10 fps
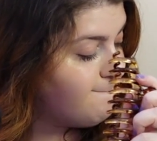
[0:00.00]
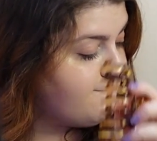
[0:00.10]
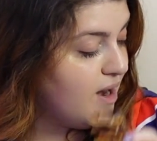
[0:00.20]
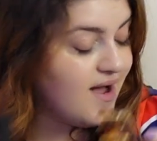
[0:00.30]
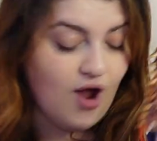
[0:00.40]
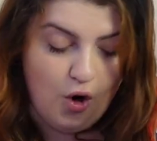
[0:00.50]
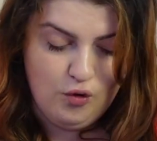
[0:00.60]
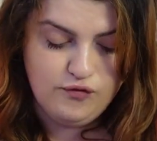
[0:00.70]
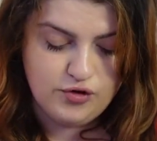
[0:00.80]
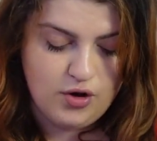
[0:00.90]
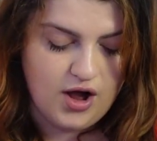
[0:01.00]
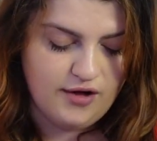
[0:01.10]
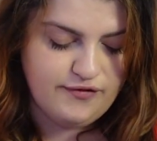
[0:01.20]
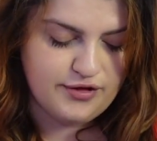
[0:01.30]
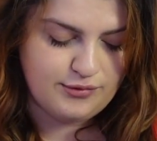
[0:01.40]
But overall,
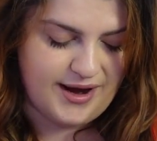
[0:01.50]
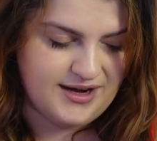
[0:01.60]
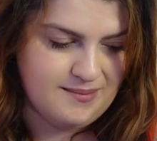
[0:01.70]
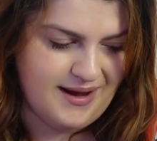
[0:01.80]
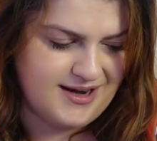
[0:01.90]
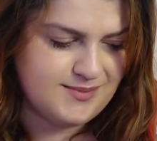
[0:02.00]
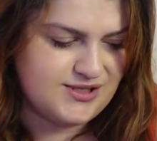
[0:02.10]
for the random items,